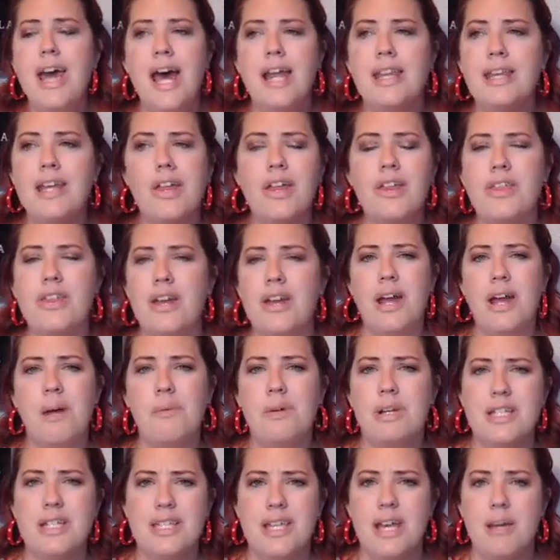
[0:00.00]
And the other I
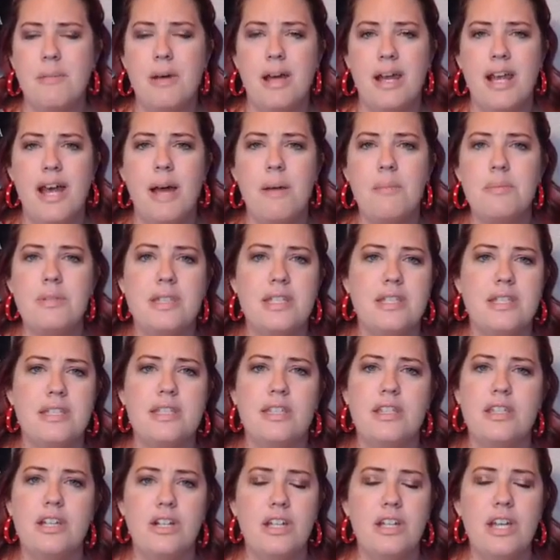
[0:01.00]
want to say about apps
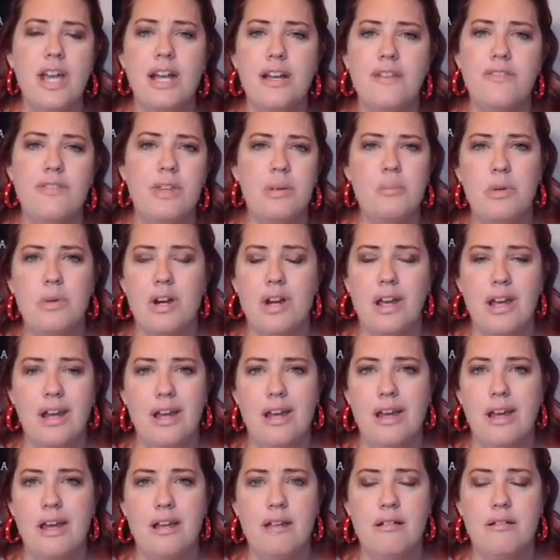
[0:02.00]
is that none of them are going
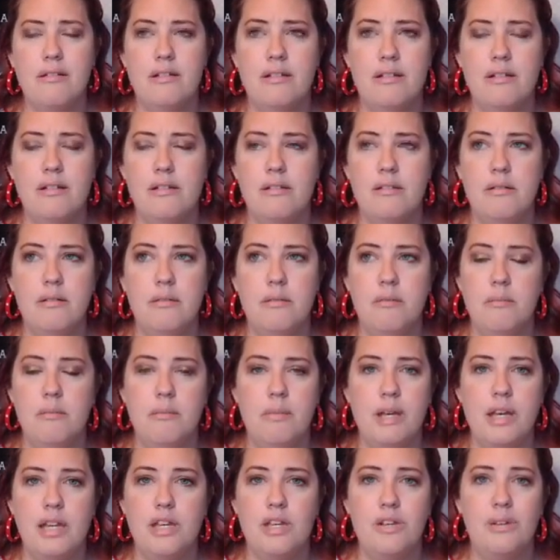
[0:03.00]
to
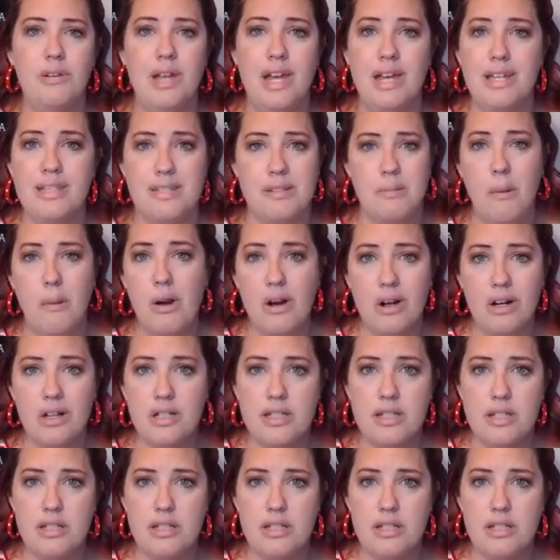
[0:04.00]
make you less smart.